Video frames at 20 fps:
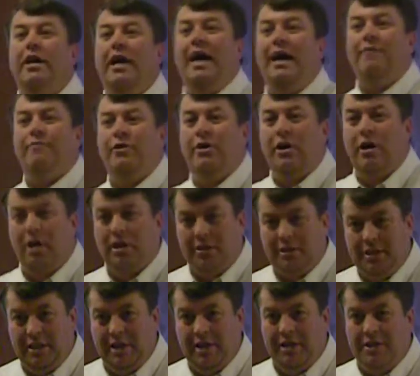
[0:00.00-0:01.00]
cadaver
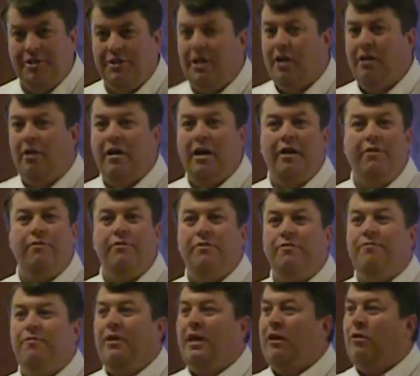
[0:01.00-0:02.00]
dogs in and tear
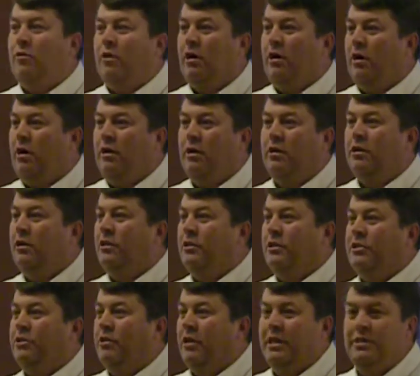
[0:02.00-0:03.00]
every flower garden
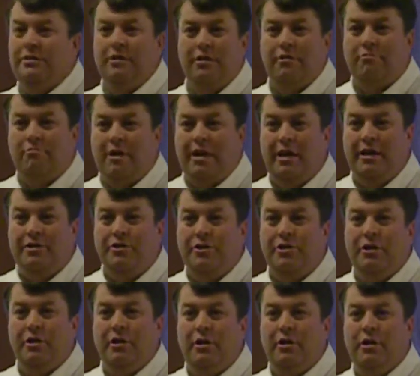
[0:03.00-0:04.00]
clear to shreds on the ranch,
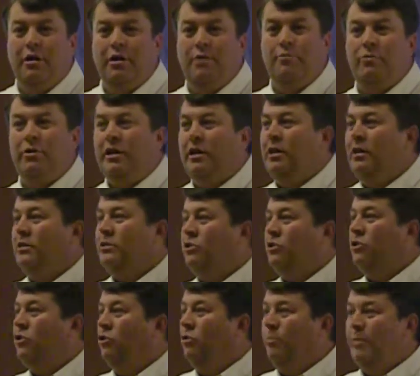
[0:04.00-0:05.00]
and bring
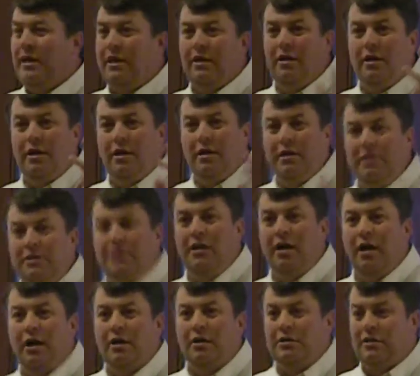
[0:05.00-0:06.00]
in Scooby and all these
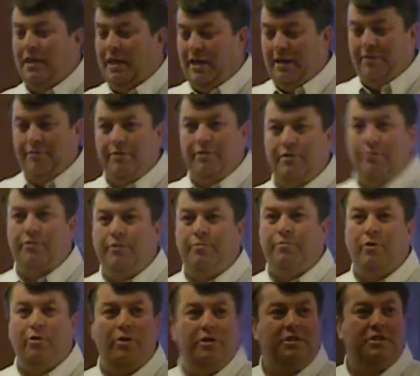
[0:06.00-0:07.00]
dogs they have in the
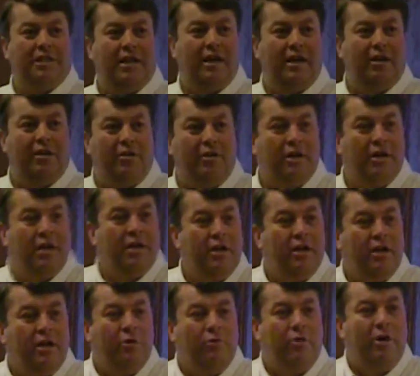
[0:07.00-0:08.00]
reports now,
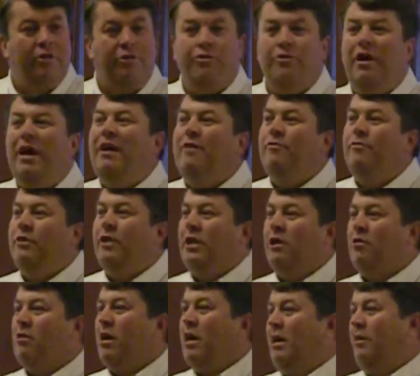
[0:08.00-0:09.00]
and went through
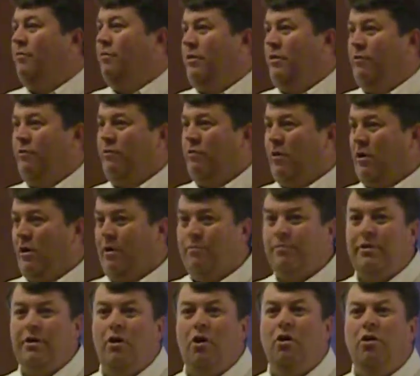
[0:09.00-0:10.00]
every grave on the
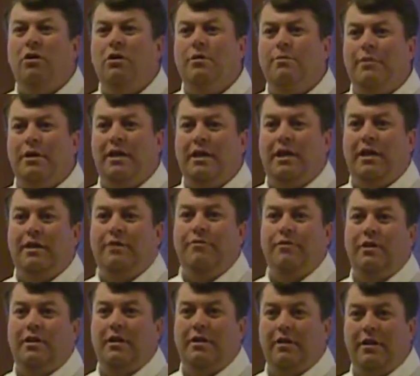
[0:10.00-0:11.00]
farm to ultimately give
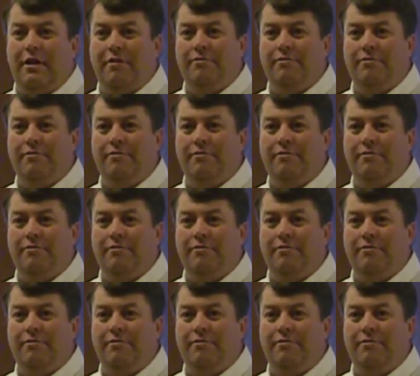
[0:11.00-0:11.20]
you